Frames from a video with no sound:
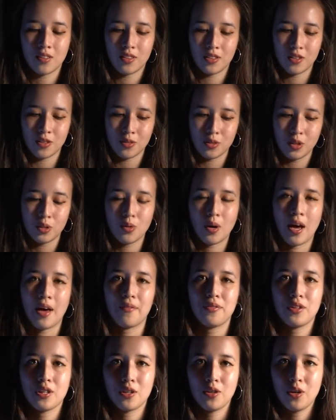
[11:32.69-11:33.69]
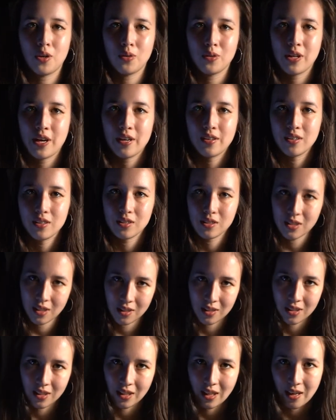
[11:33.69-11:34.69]
you do have to go then a
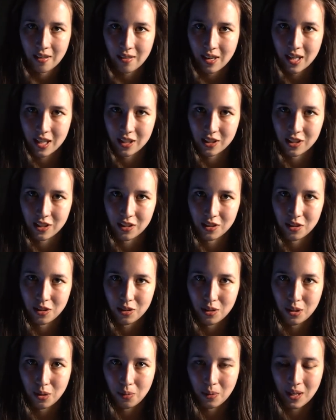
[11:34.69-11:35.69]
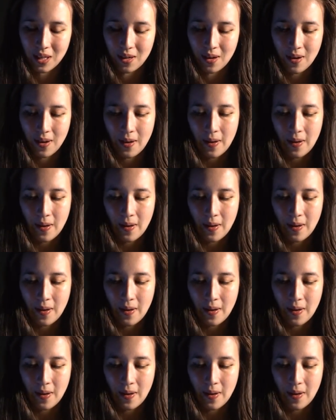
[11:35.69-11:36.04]
certain direction to do it.